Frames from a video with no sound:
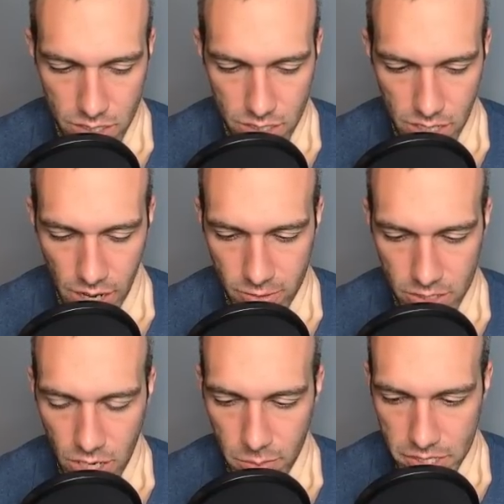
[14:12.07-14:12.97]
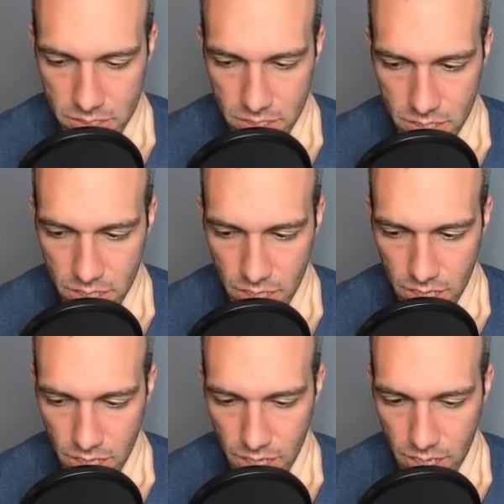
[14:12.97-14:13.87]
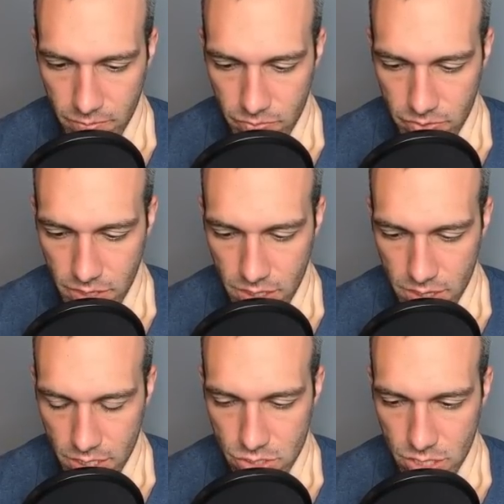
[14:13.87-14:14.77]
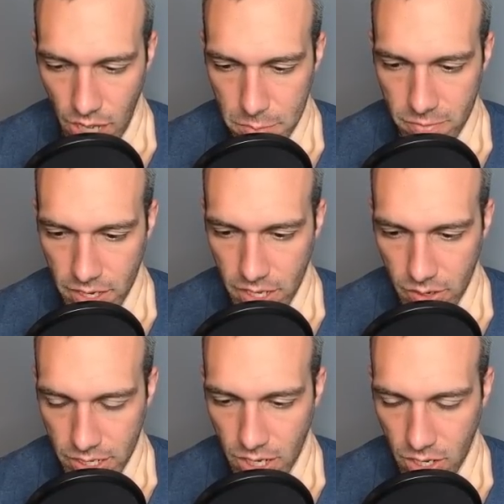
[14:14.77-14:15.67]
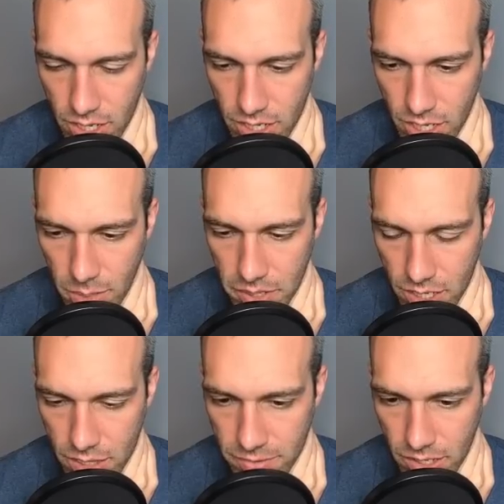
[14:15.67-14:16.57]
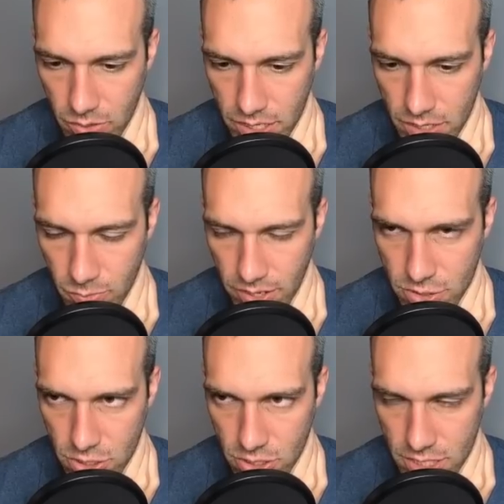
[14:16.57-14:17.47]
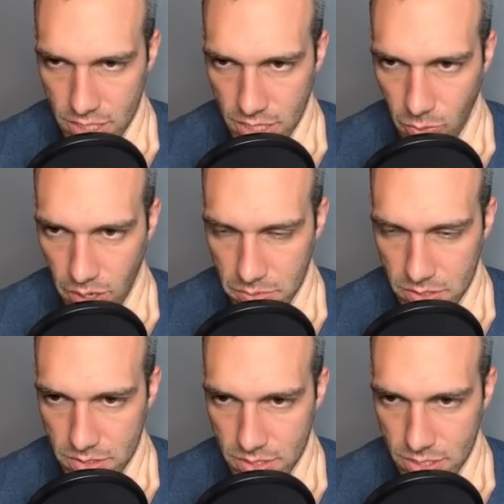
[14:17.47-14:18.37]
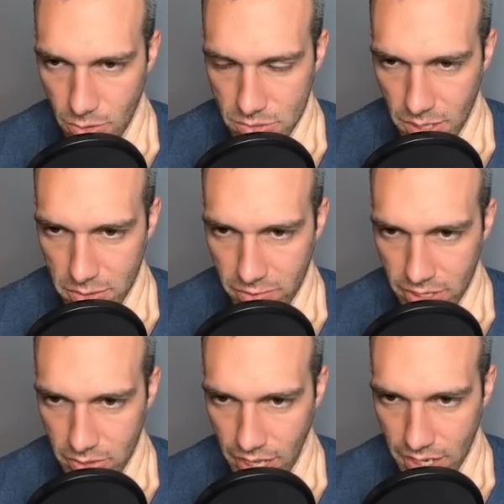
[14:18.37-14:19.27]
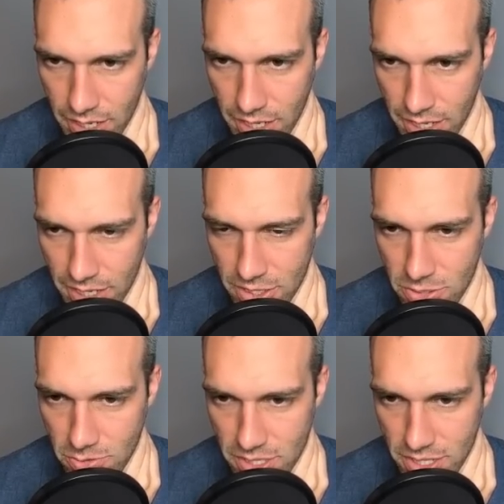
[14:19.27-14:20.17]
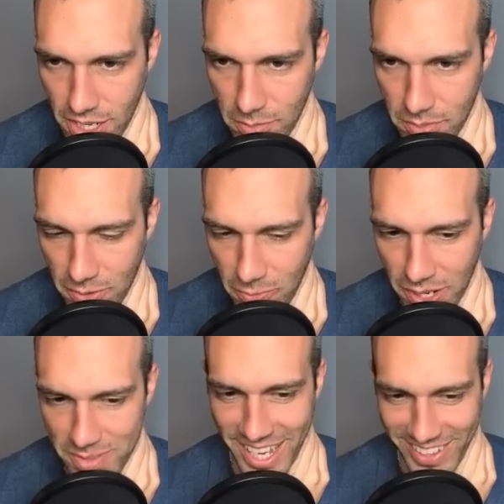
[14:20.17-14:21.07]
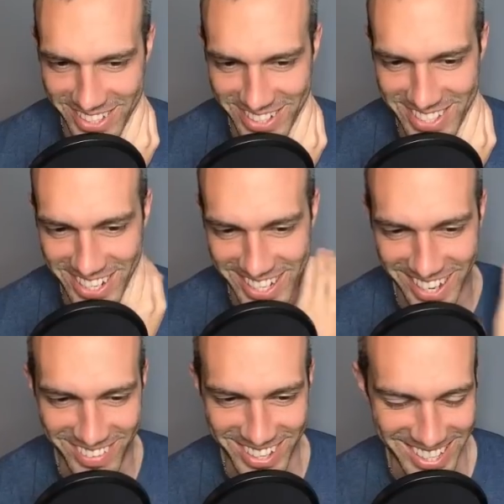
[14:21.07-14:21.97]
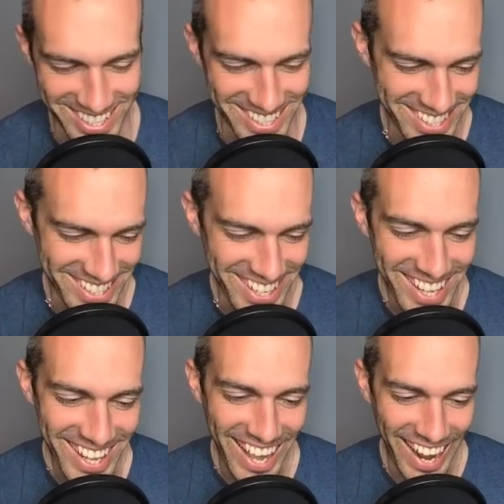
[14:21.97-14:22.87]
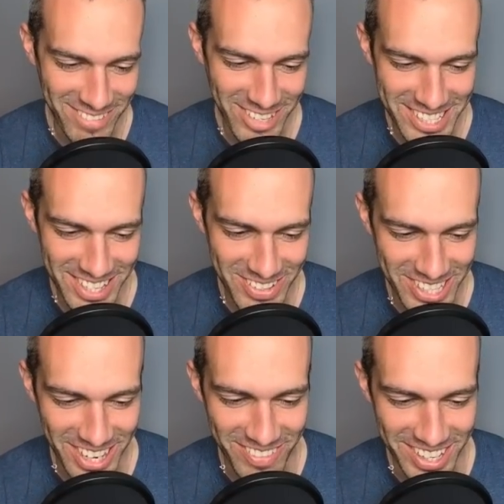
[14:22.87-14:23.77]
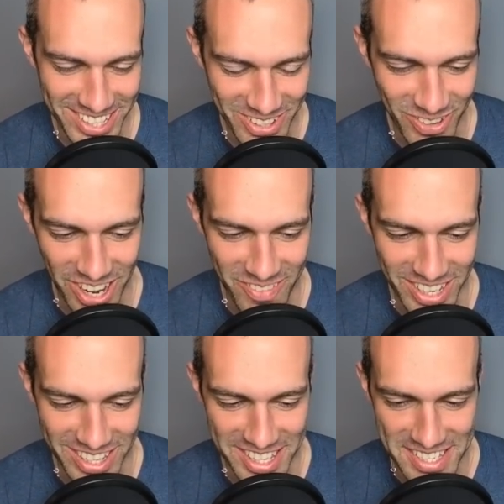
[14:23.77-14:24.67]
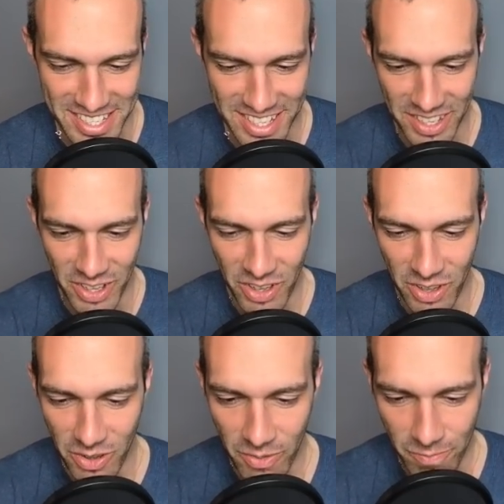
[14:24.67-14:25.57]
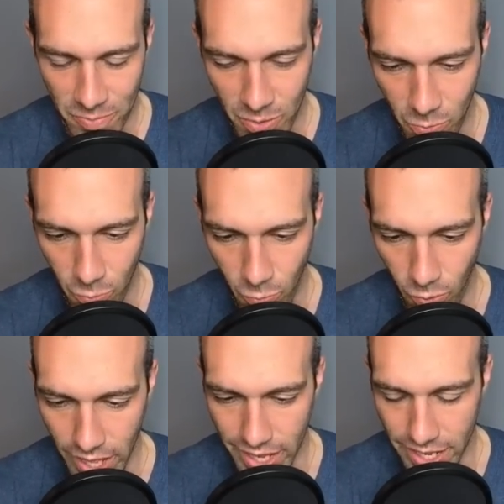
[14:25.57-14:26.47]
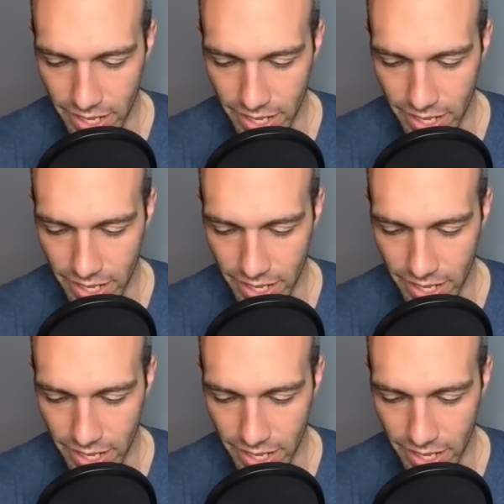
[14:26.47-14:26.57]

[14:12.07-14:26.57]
everyone comment. Like, stop the video and comment on the following. Well, actually, you need to know what I'm... Don't stop the video yet. Because you need to comment on what I'm telling you to comment on. After I tell you to comment on, go comment on this. 1.